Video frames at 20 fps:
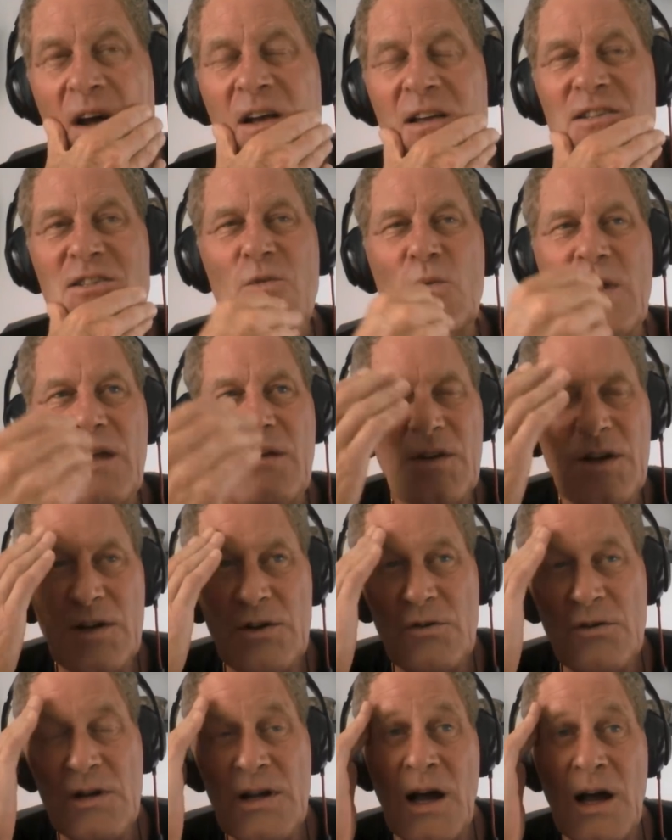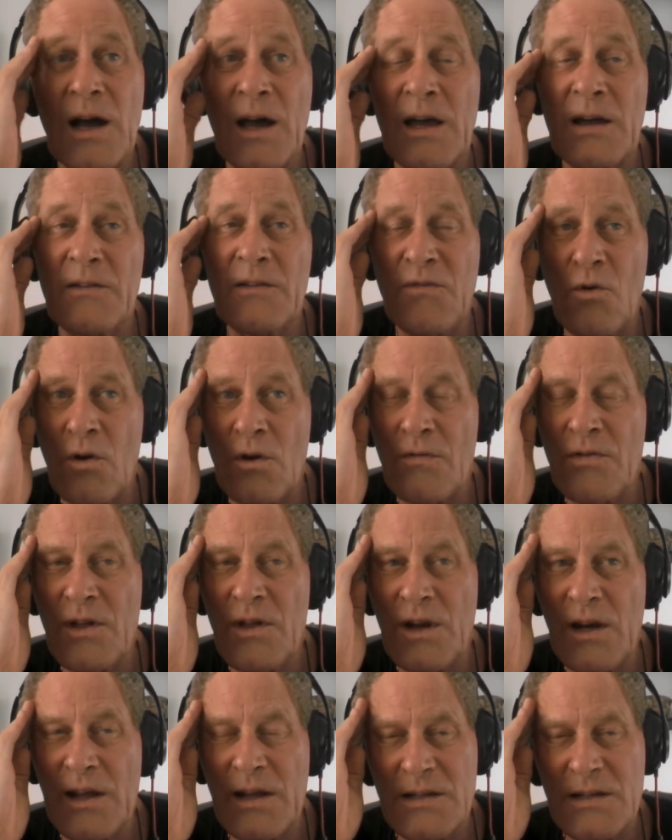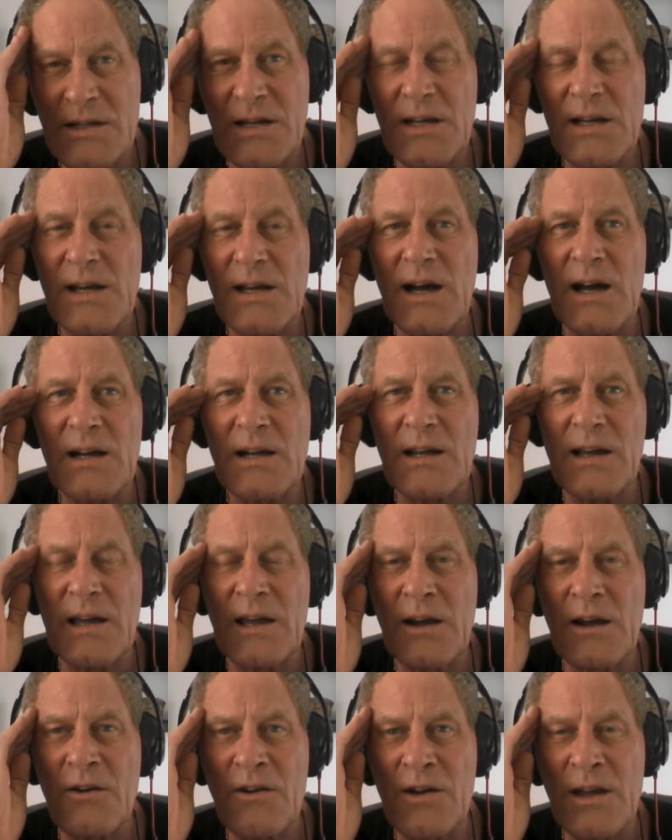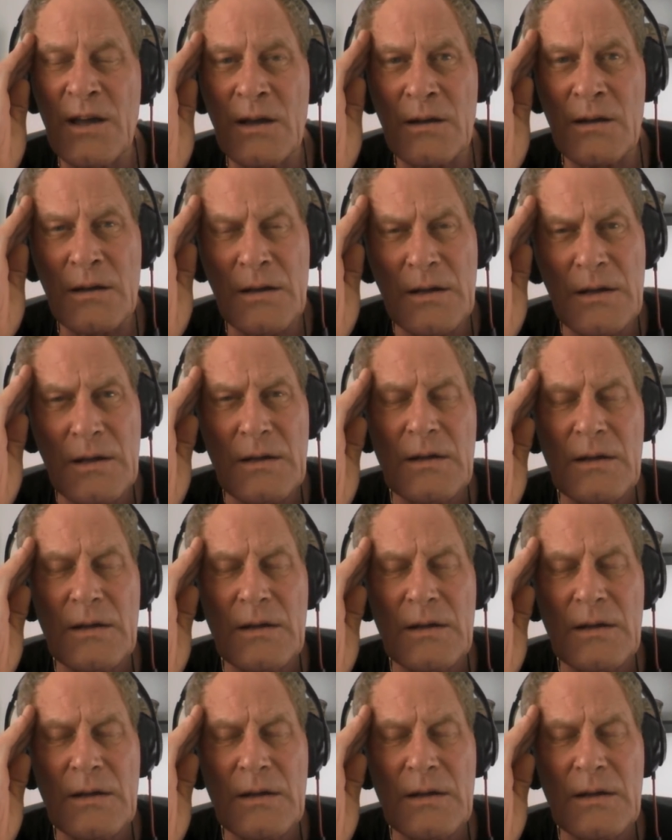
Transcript: Also, we have a new guide for the Lake Titicaca area